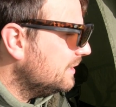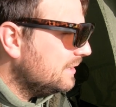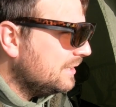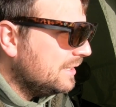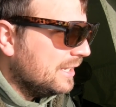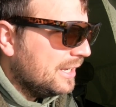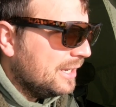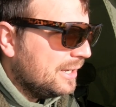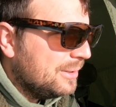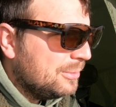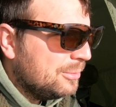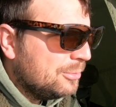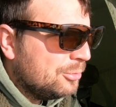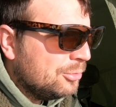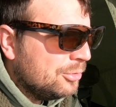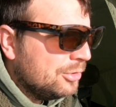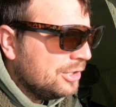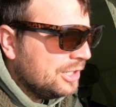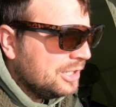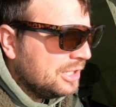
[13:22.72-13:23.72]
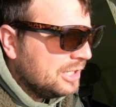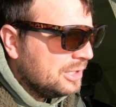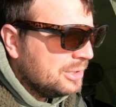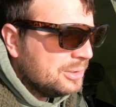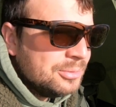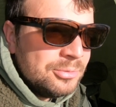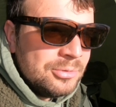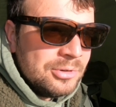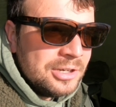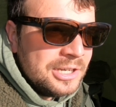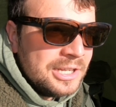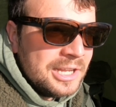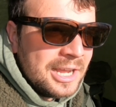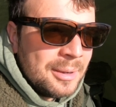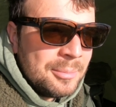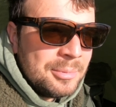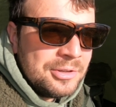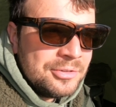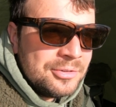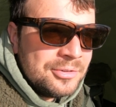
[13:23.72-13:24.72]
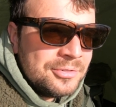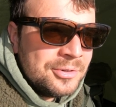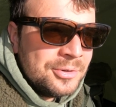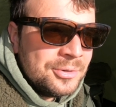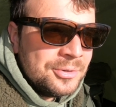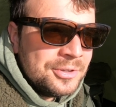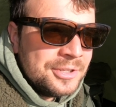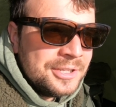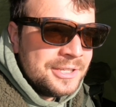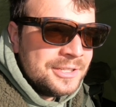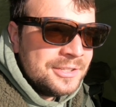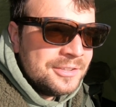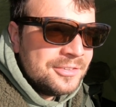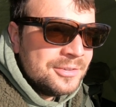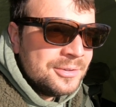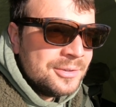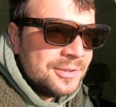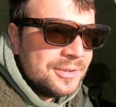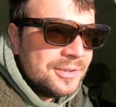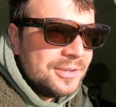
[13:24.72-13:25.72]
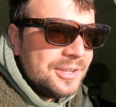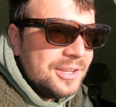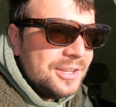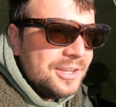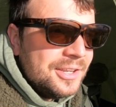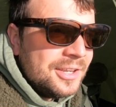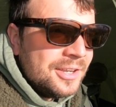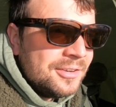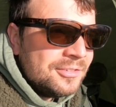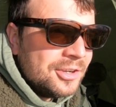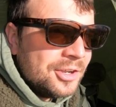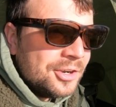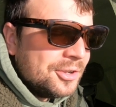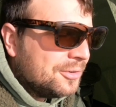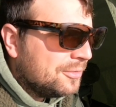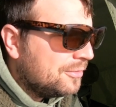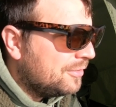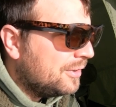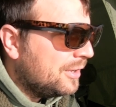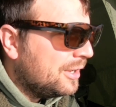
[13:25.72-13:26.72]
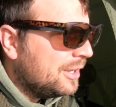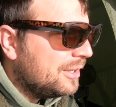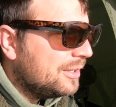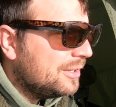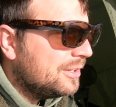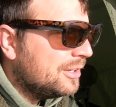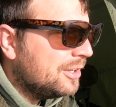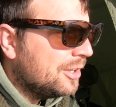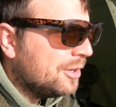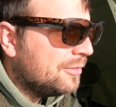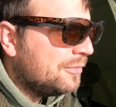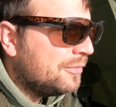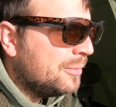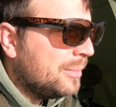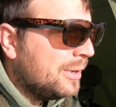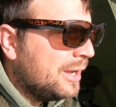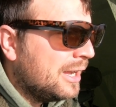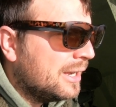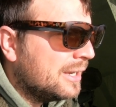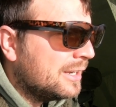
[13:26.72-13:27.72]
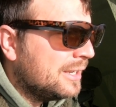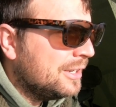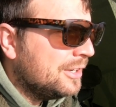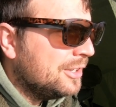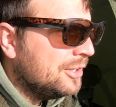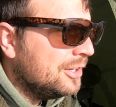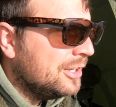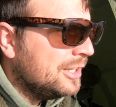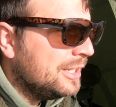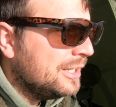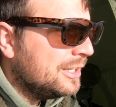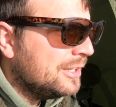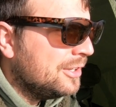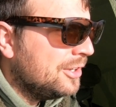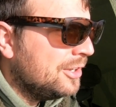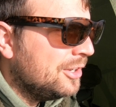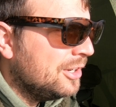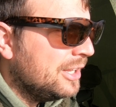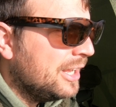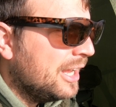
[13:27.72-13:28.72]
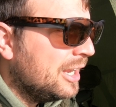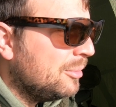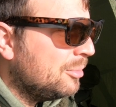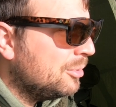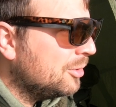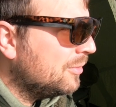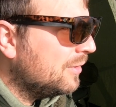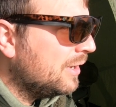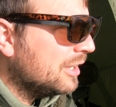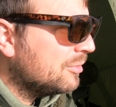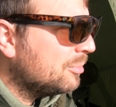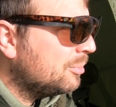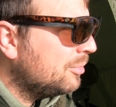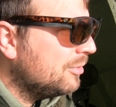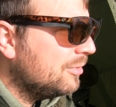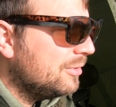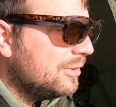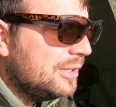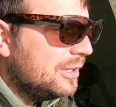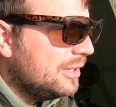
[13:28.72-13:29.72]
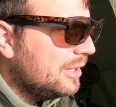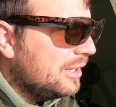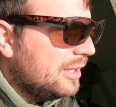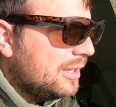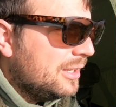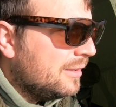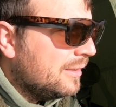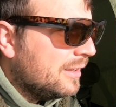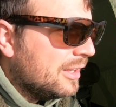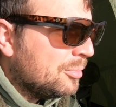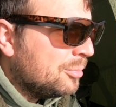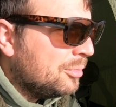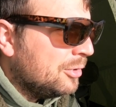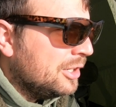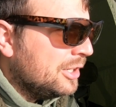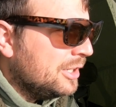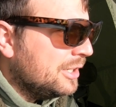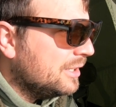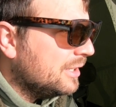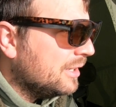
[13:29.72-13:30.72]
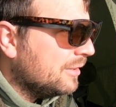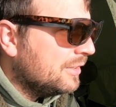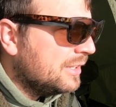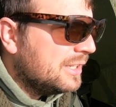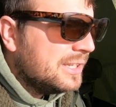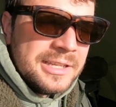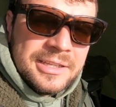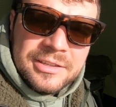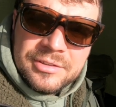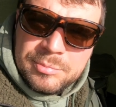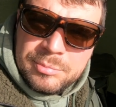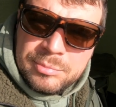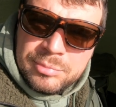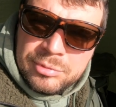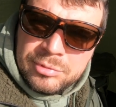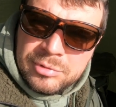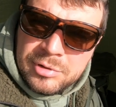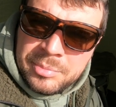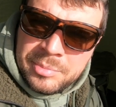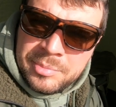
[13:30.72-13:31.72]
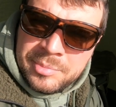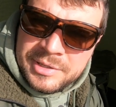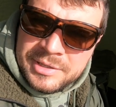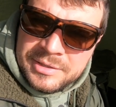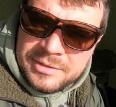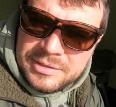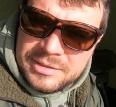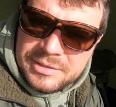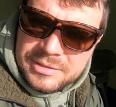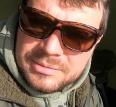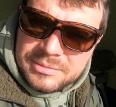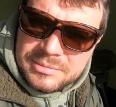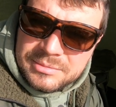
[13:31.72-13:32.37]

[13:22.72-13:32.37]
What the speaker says: yeah, really happy to have caught it and to have got off the mark in early April. That's brilliant. I think it's probably,